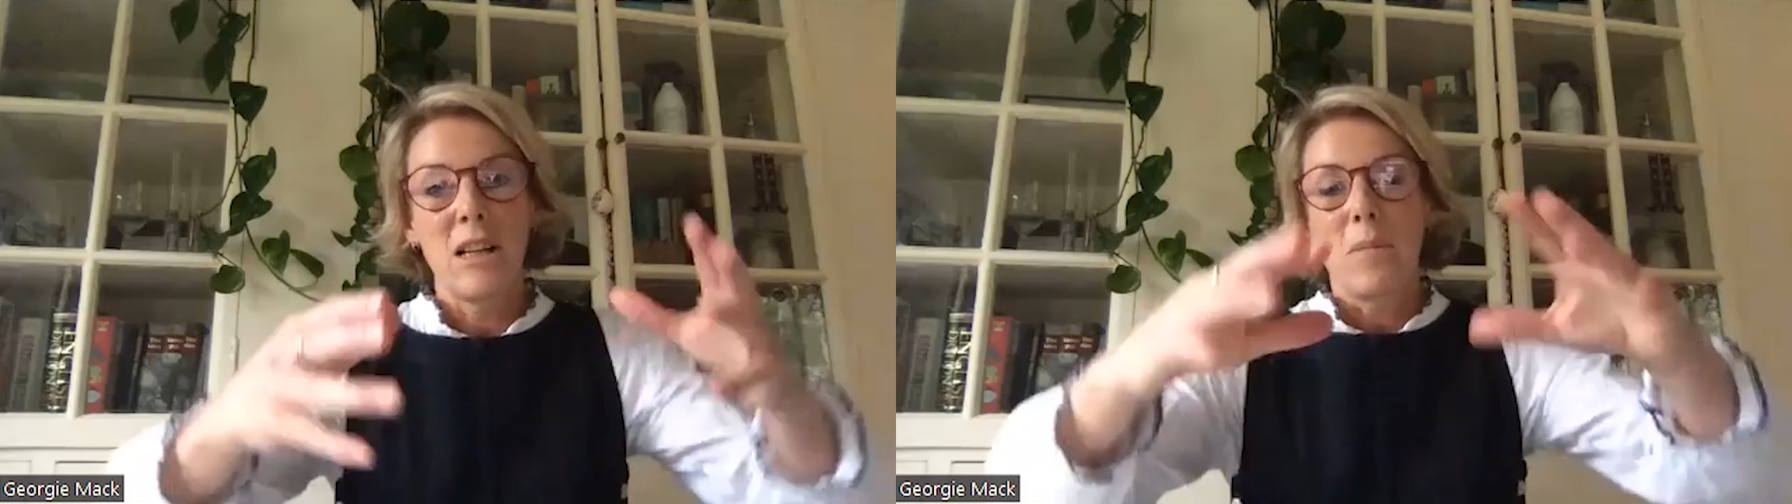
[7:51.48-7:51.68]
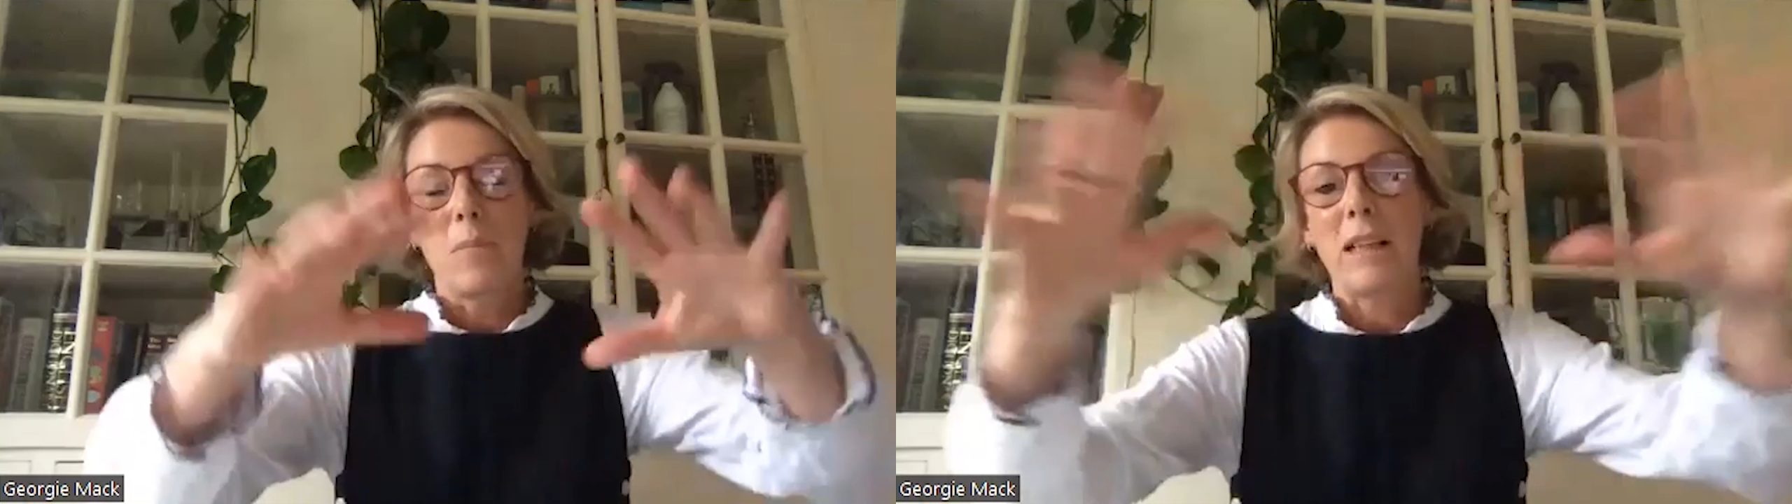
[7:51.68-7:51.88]

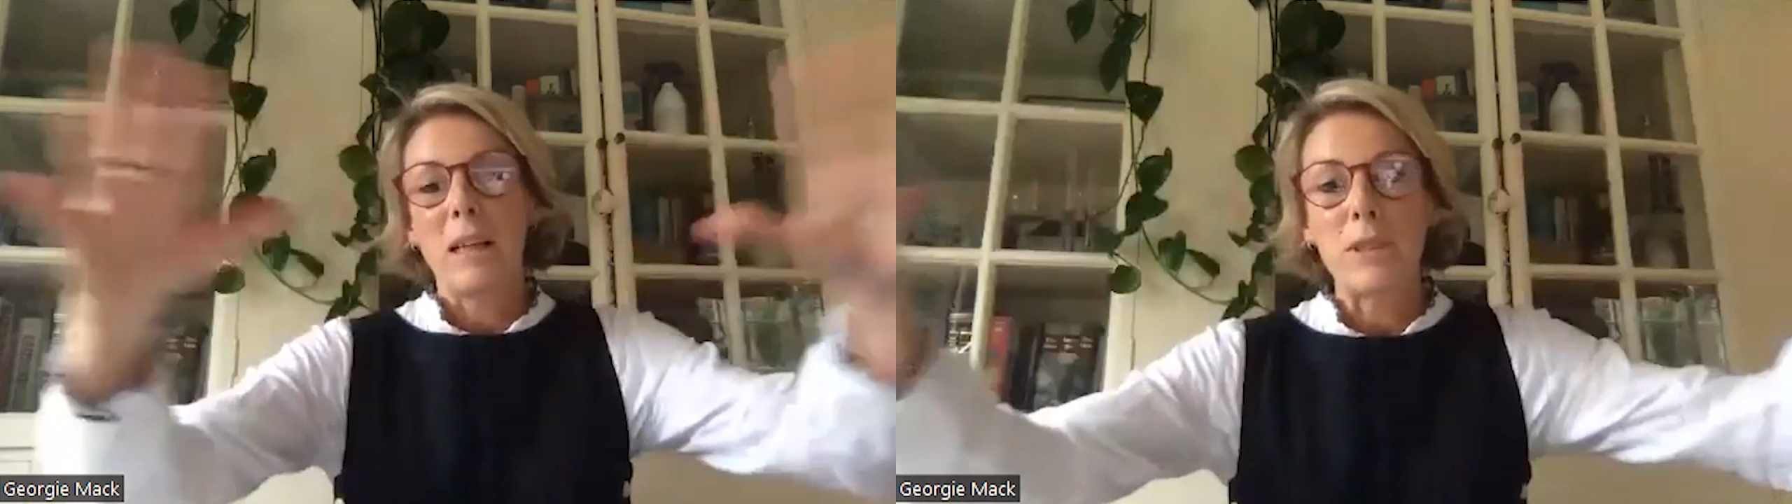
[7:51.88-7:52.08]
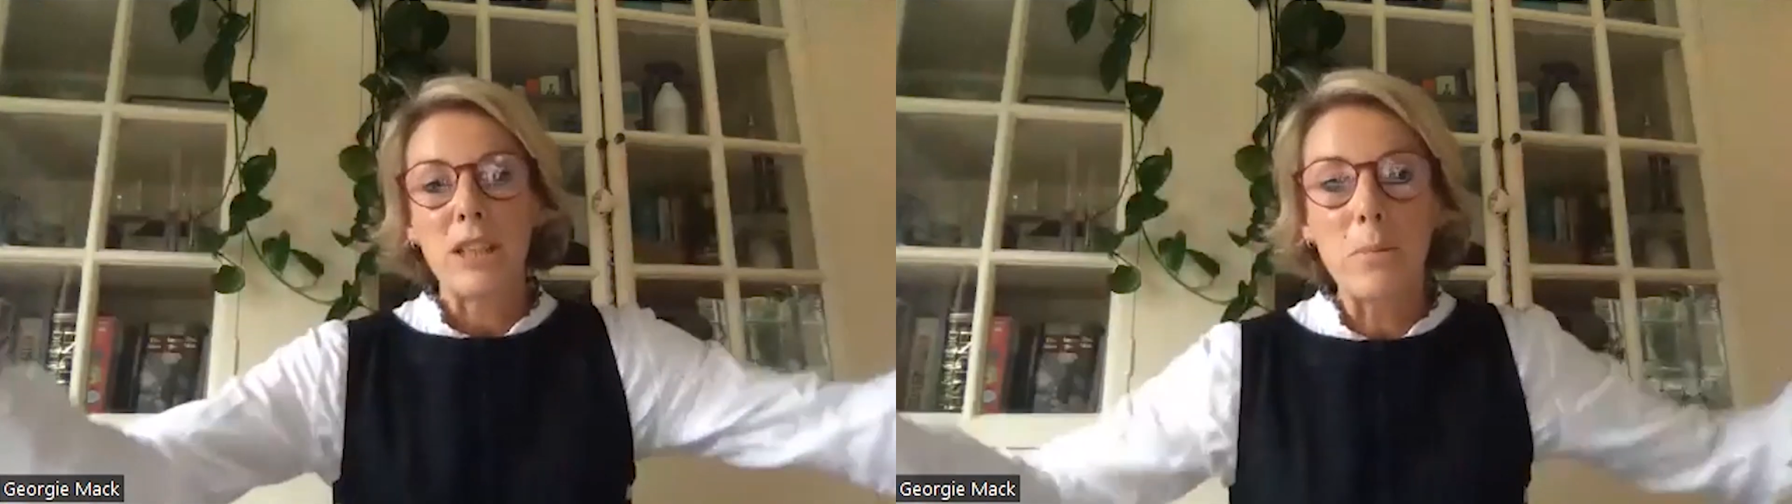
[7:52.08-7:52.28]

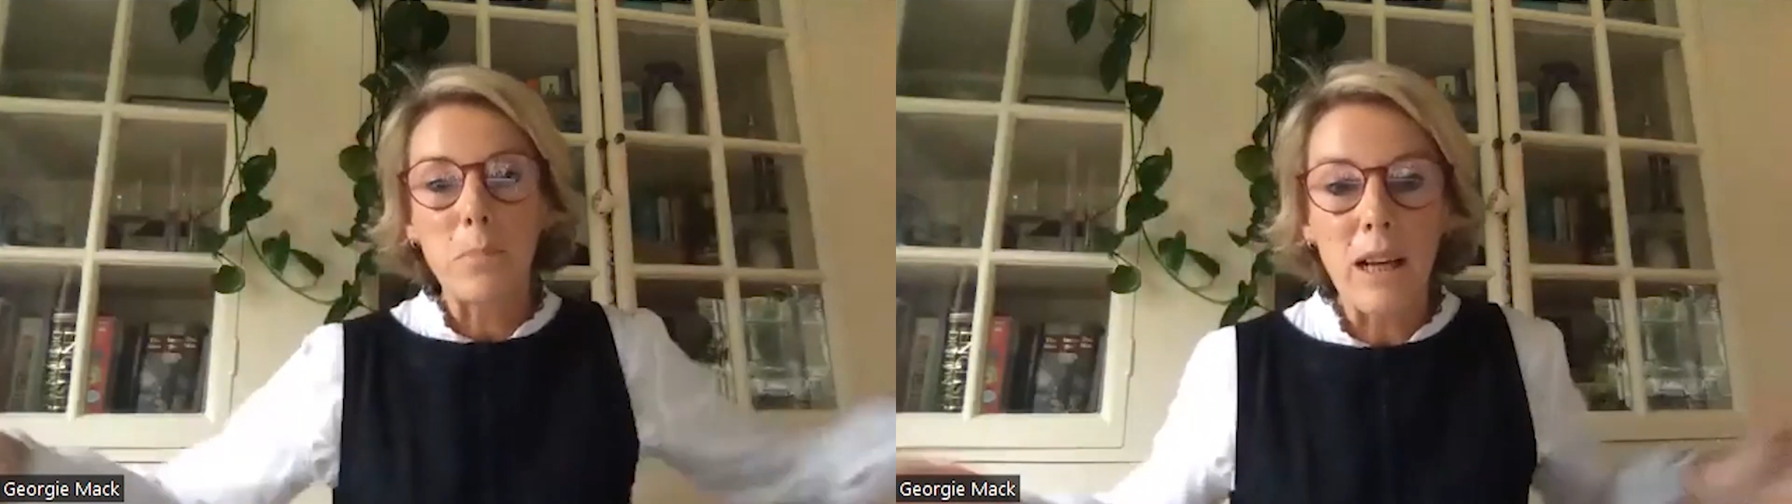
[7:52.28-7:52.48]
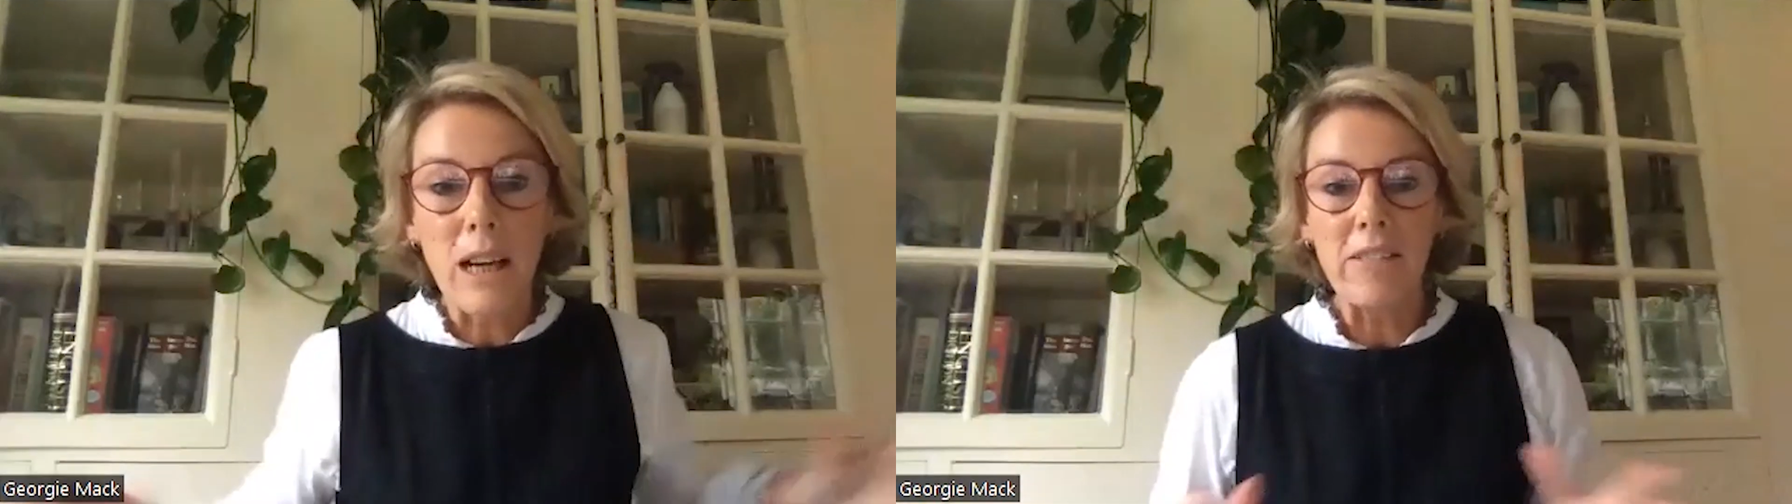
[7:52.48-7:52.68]
become so
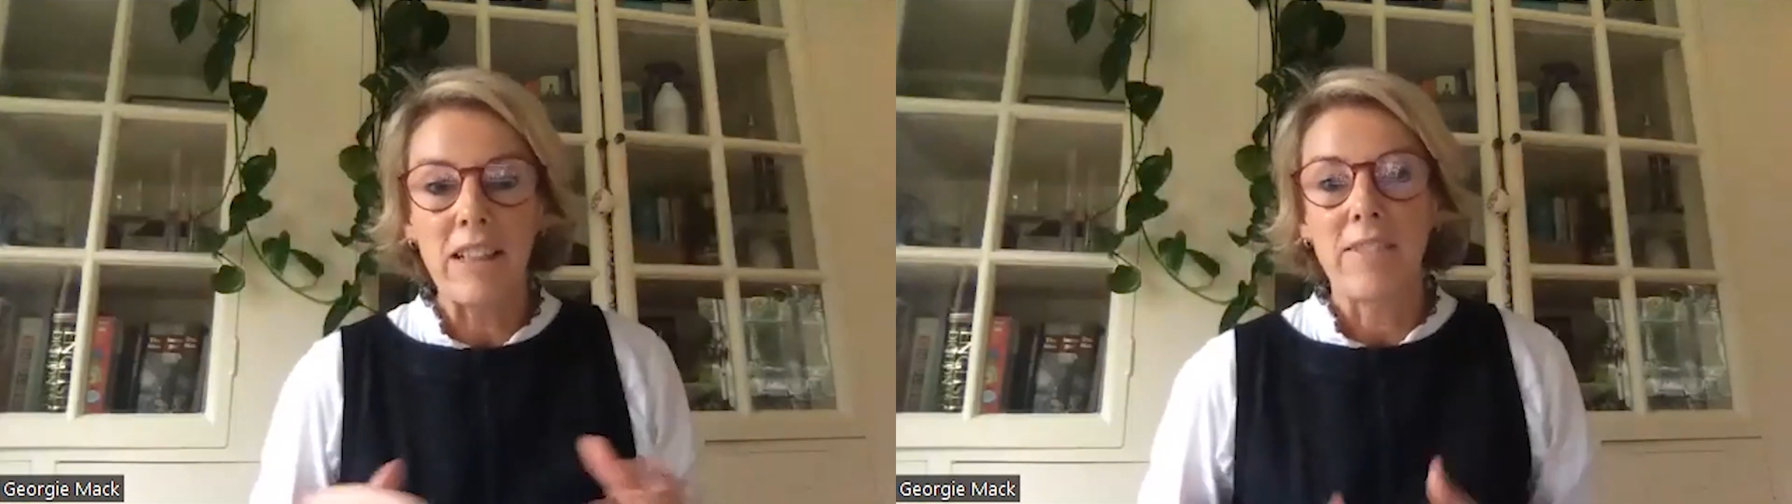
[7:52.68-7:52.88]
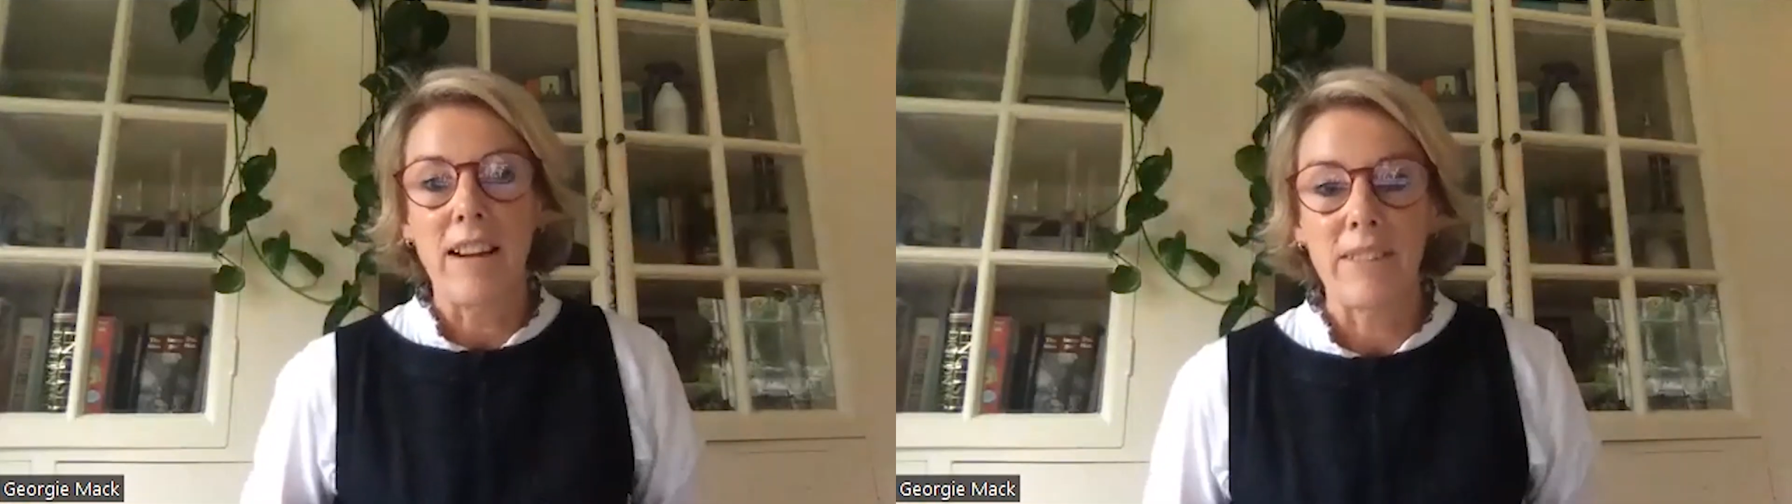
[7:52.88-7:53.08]

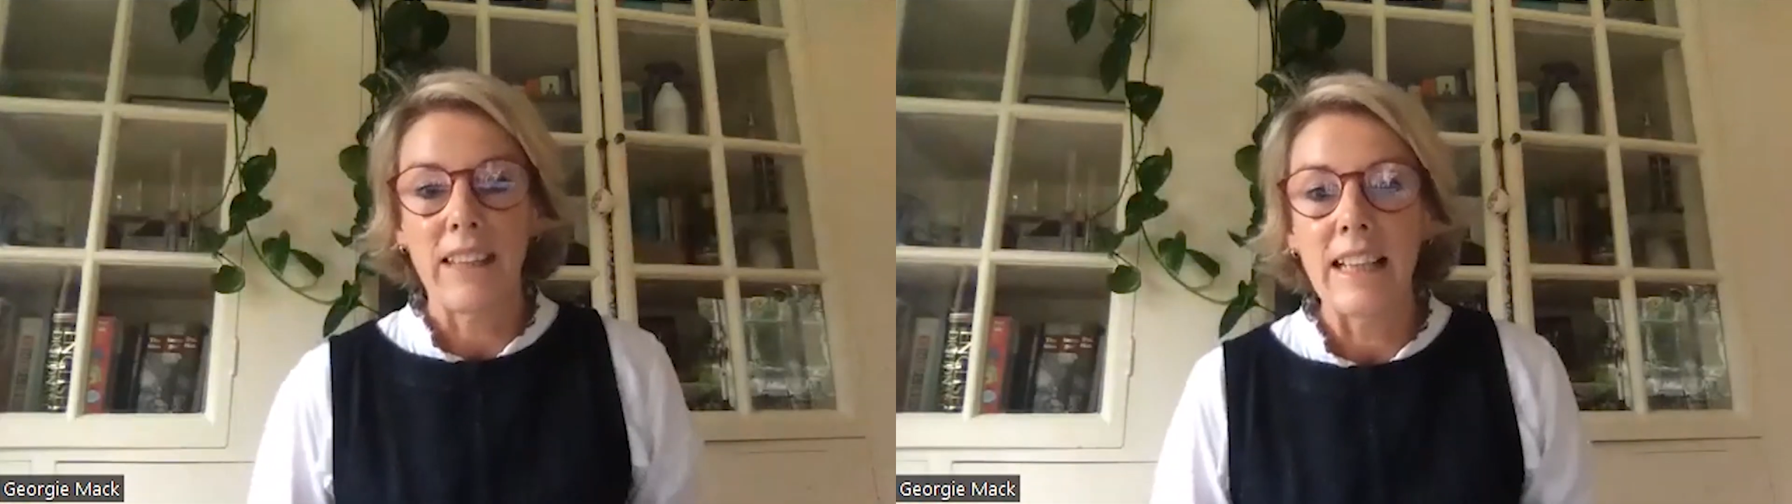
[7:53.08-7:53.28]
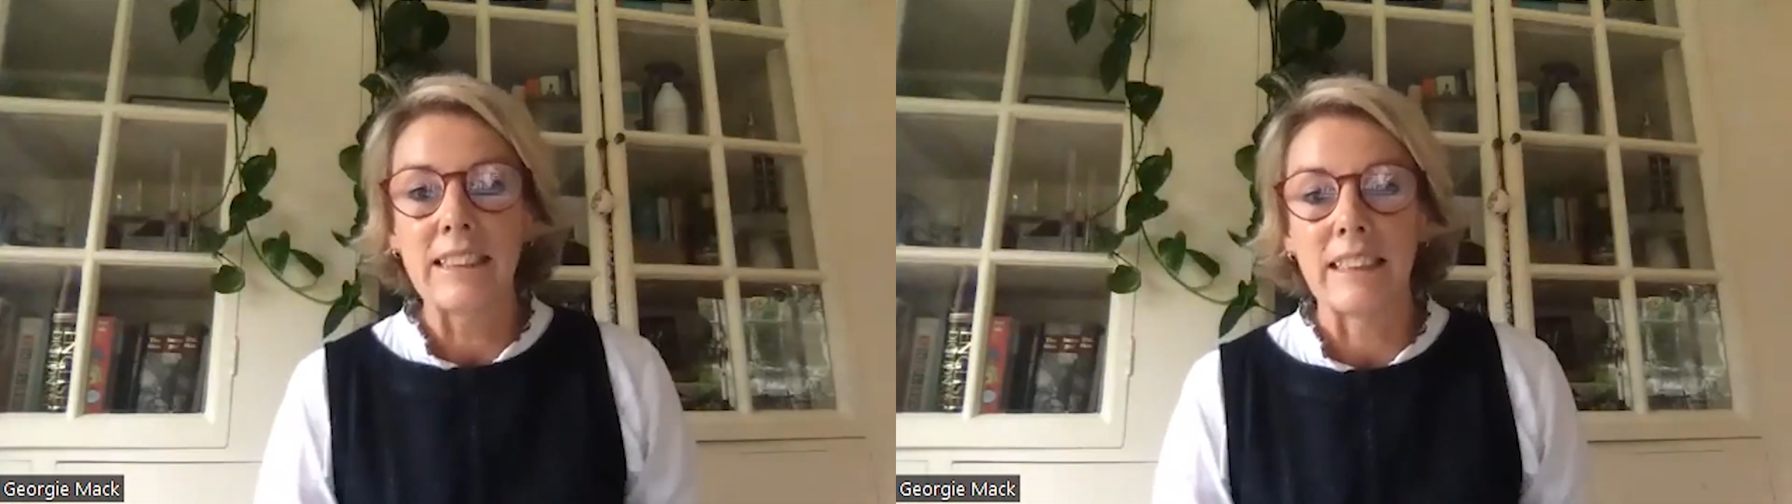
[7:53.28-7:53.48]
blurry around the
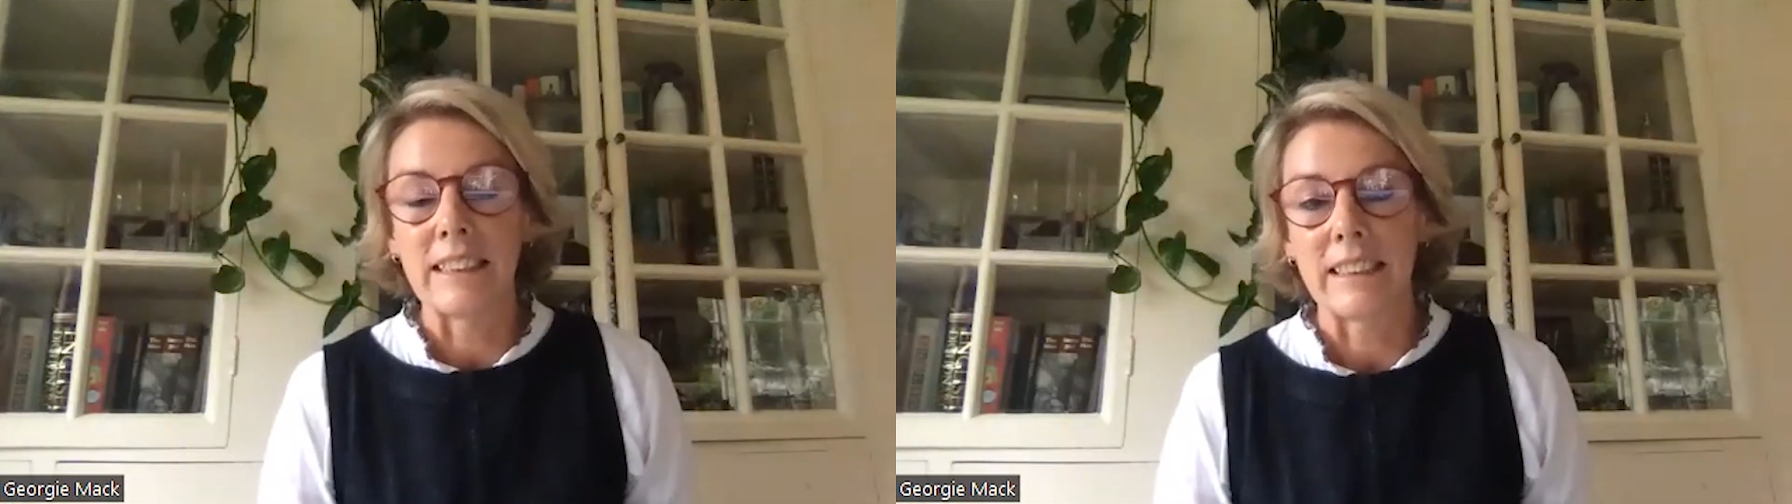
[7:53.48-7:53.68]
edges.